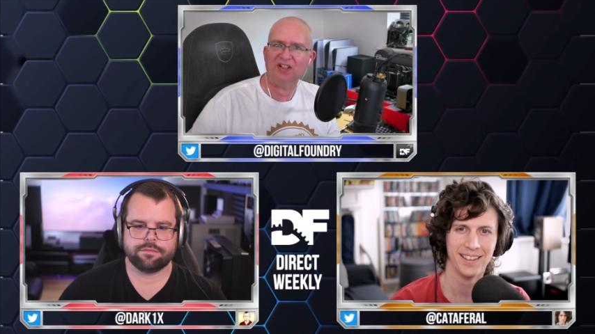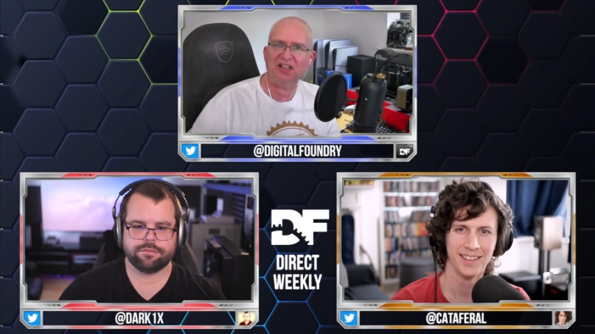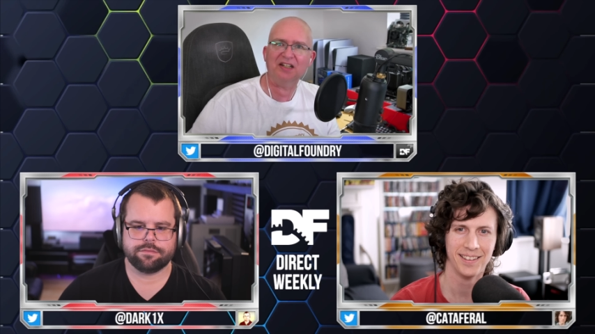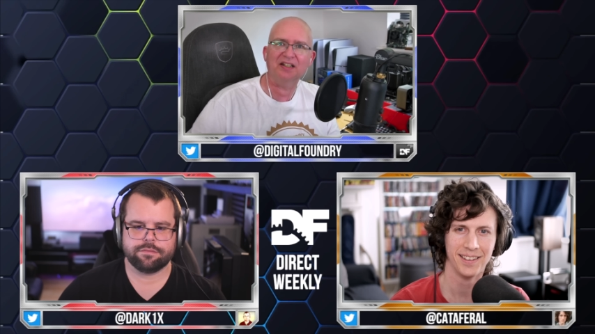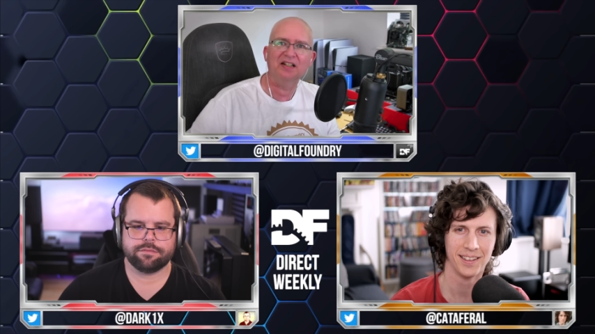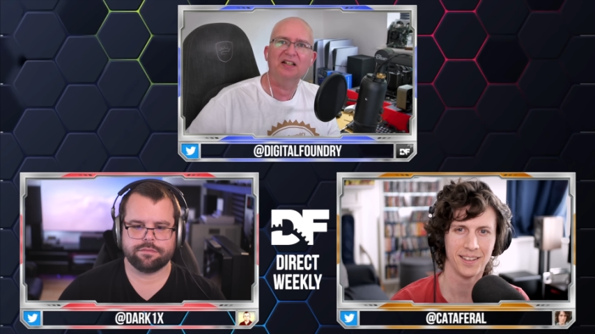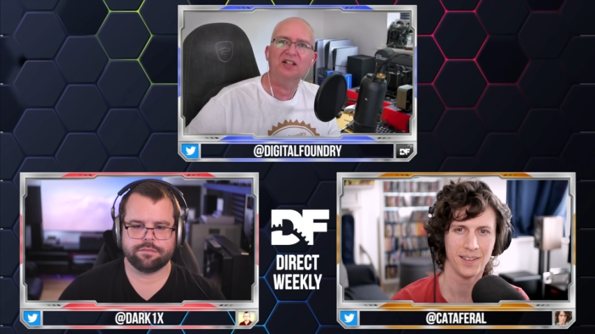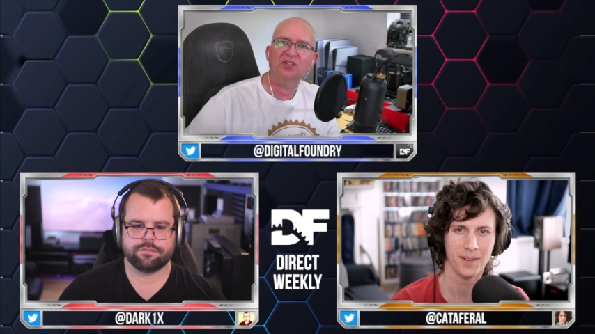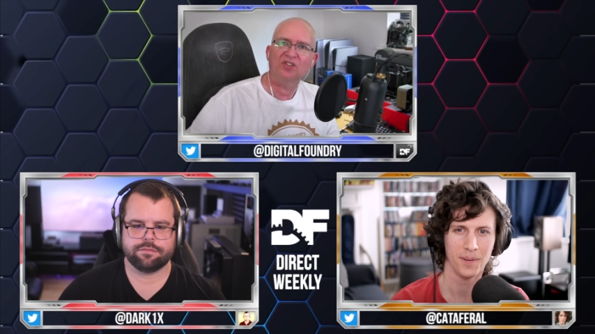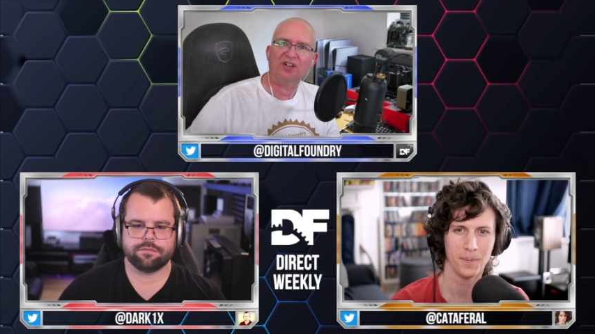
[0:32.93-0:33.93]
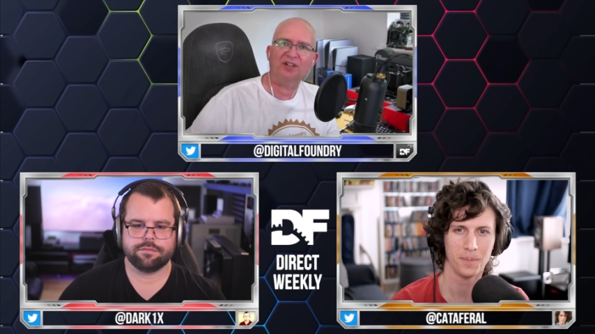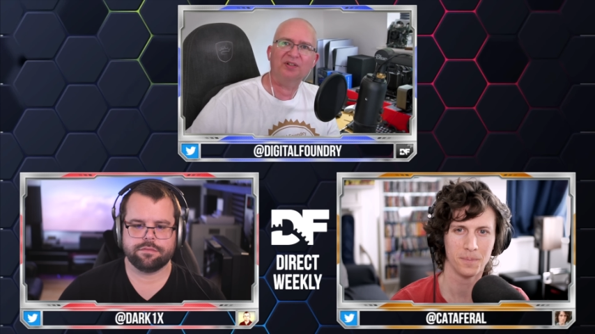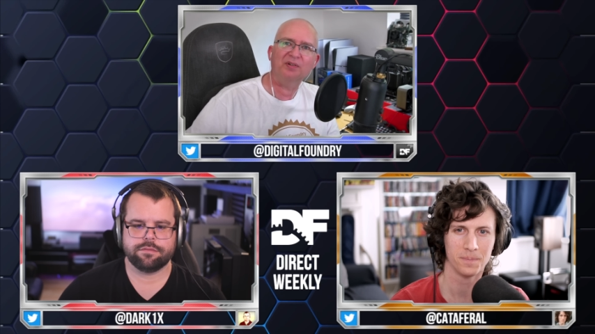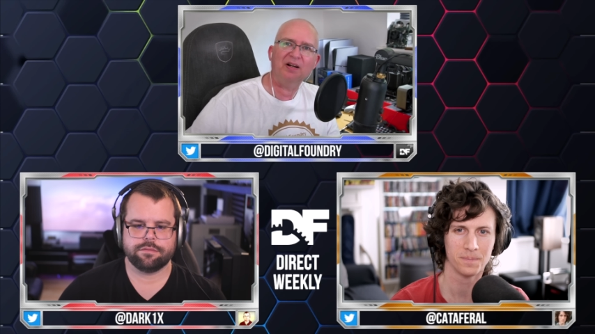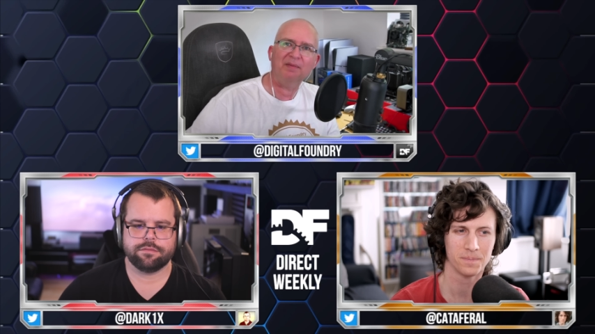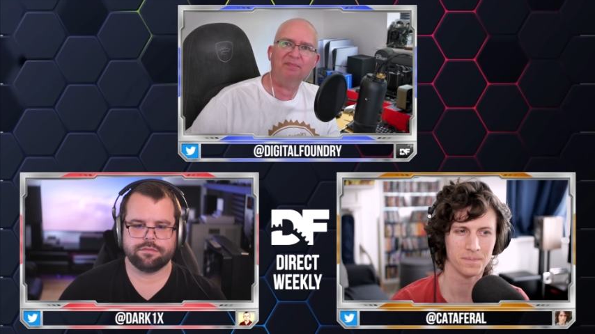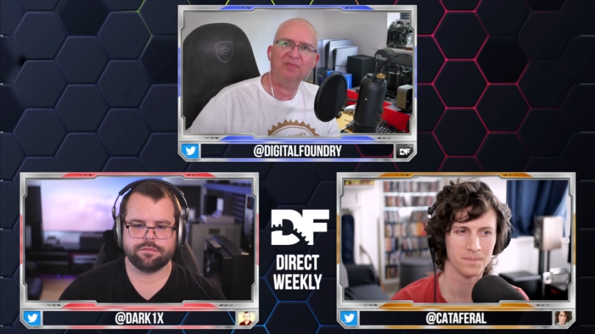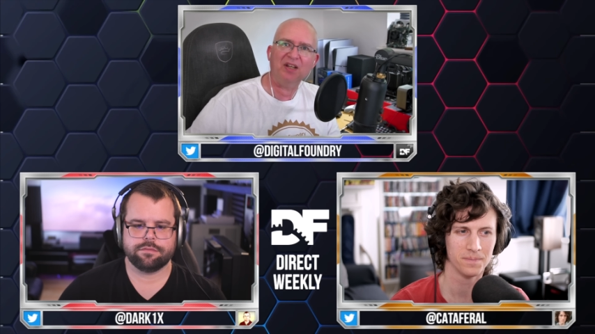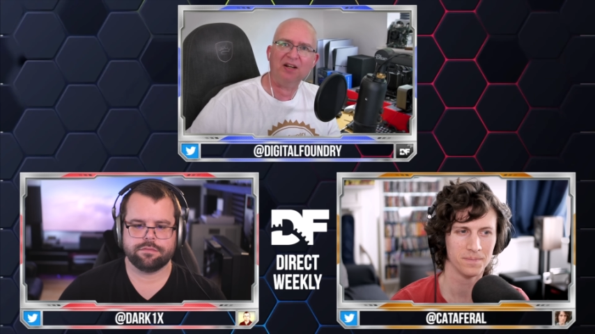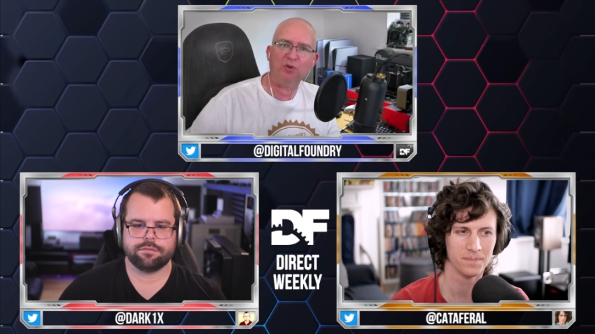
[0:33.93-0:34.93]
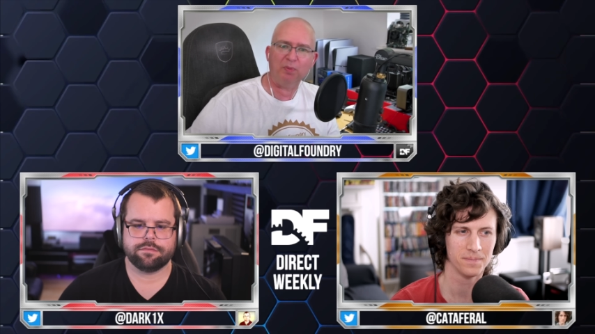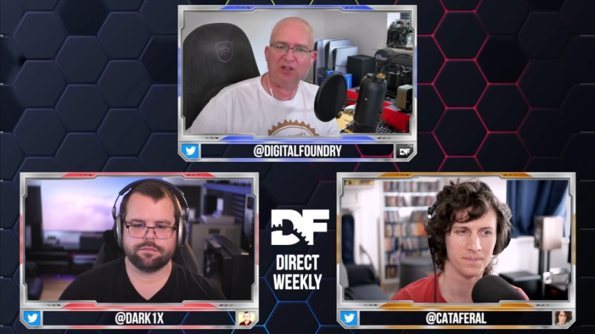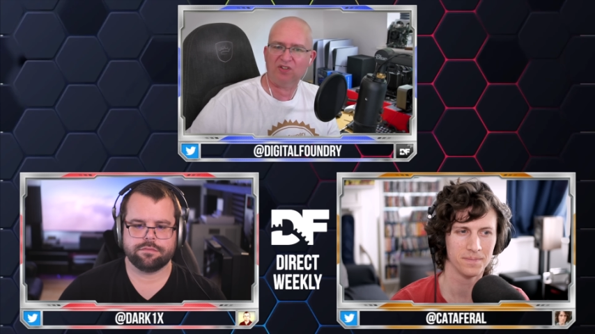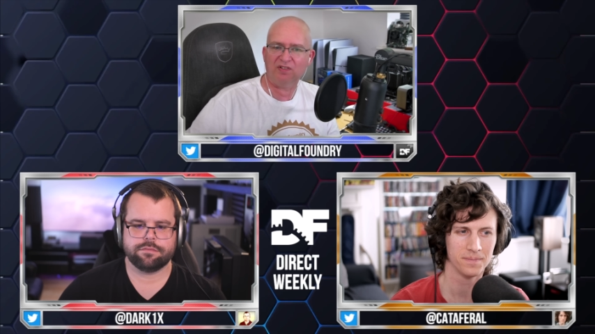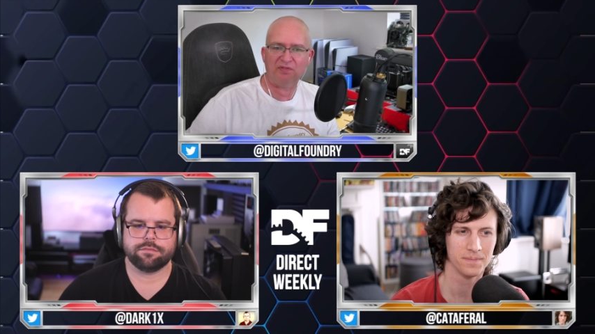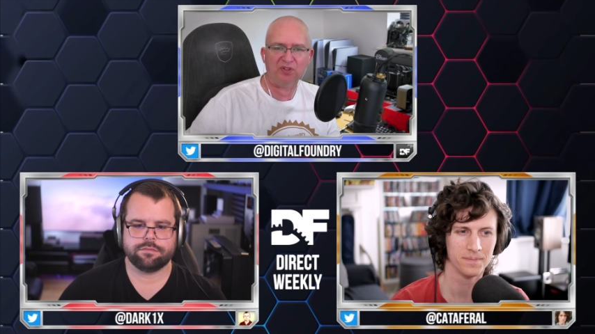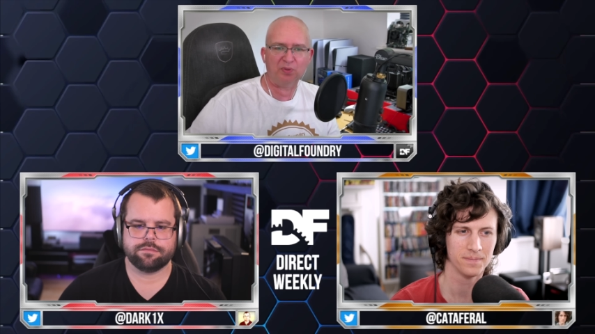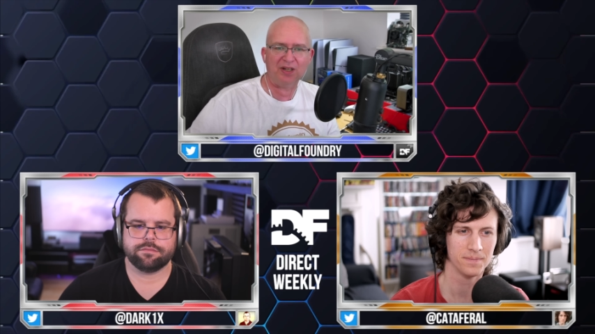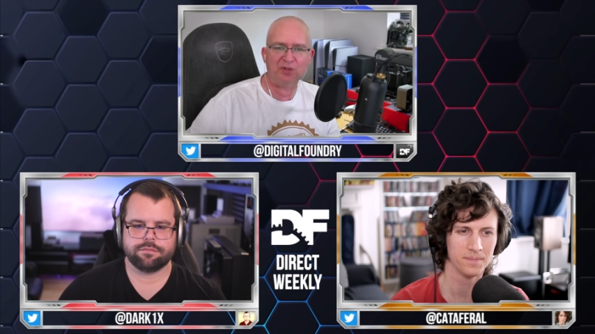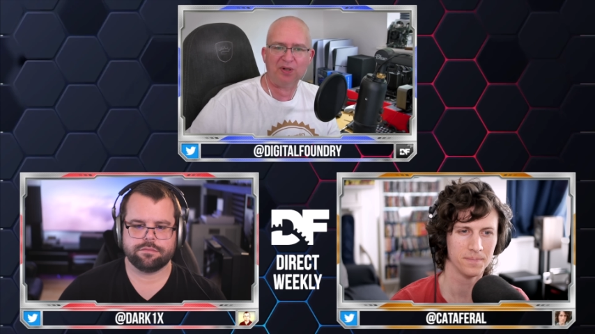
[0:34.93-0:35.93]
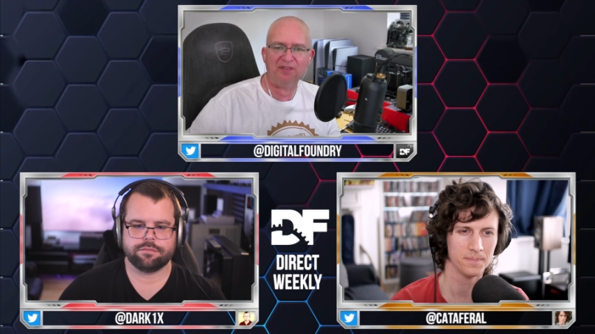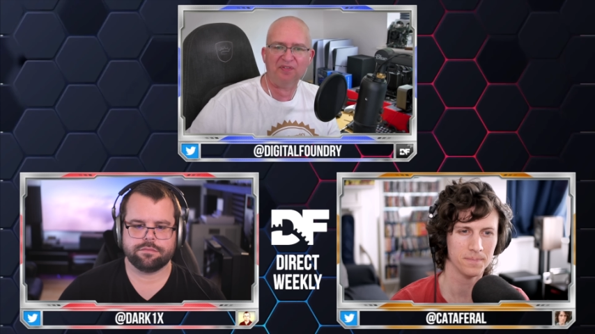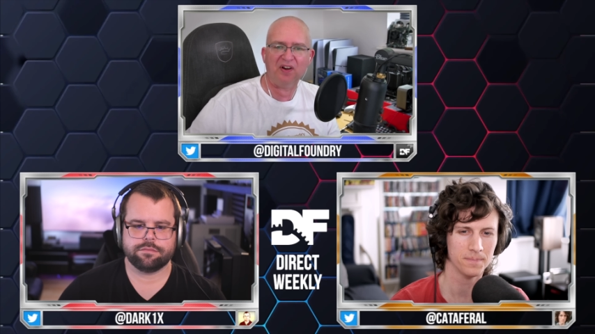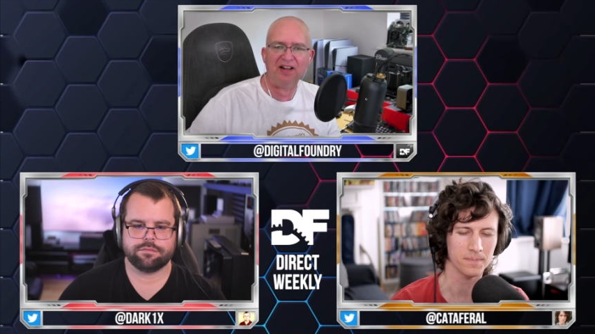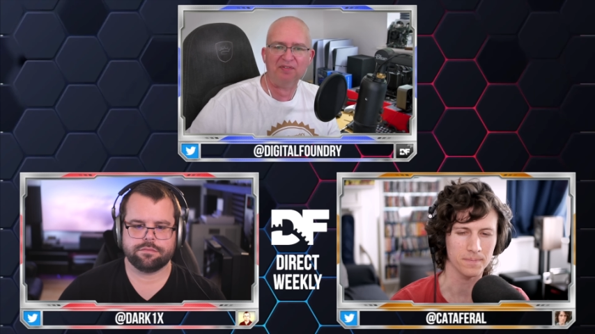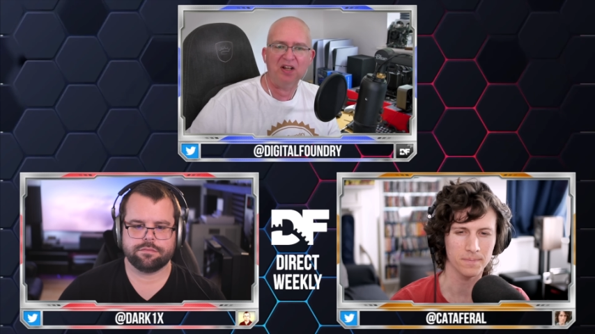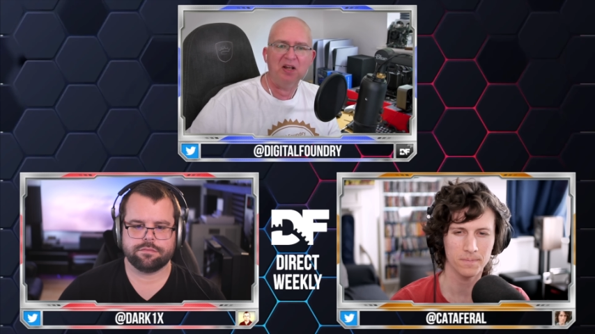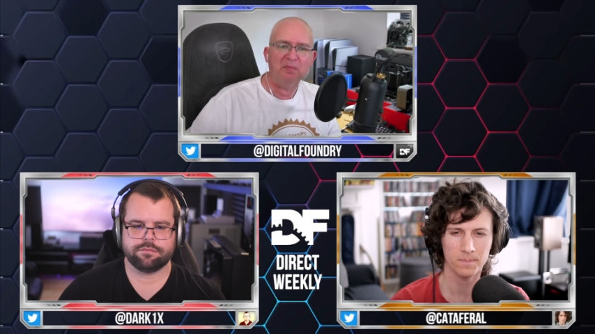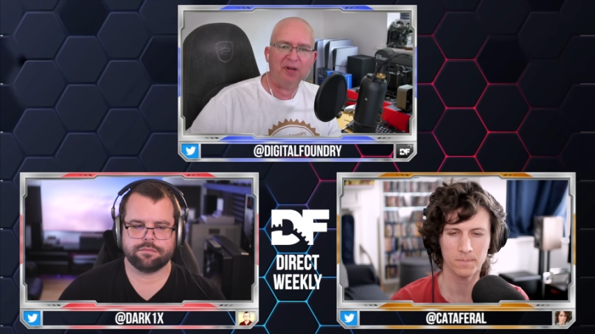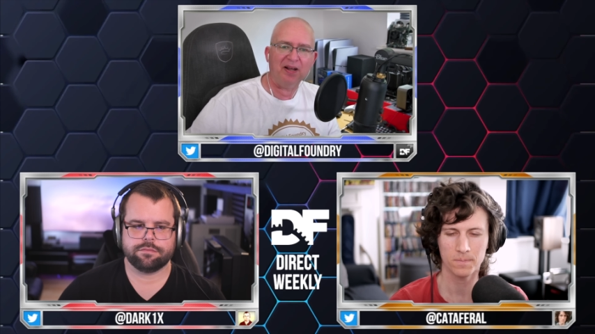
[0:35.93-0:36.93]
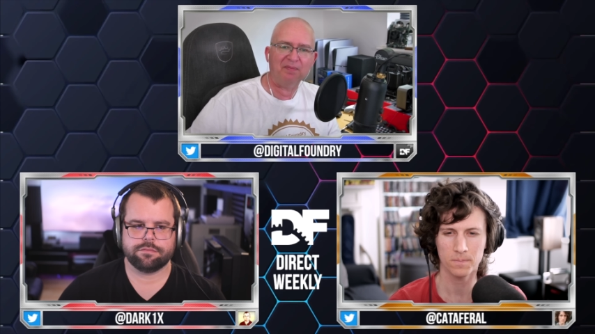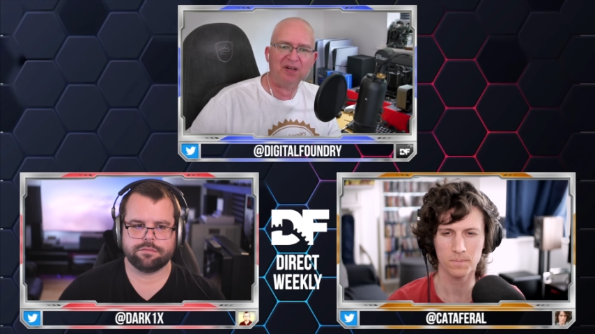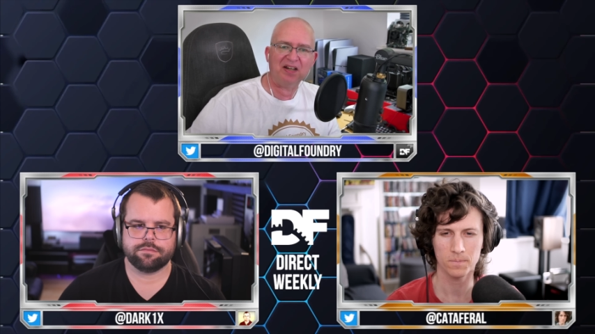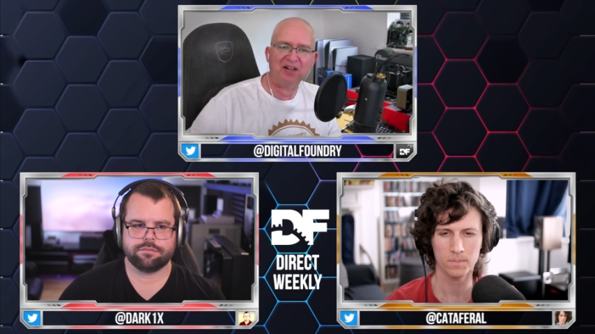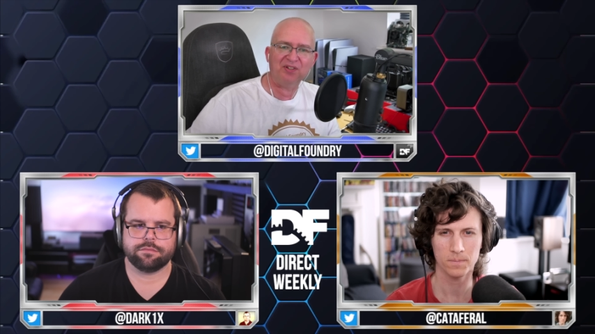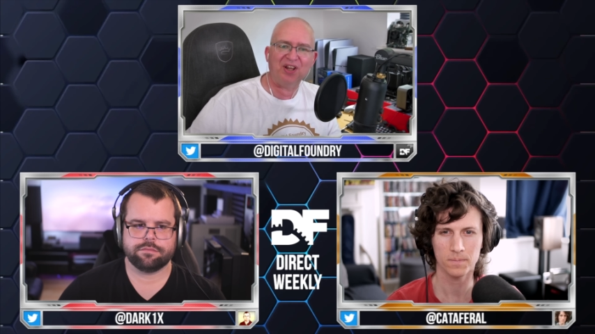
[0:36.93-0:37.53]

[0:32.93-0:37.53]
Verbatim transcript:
Speaker 1: at year. So, um, yeah, all bets are off for 2025. But I'm going to go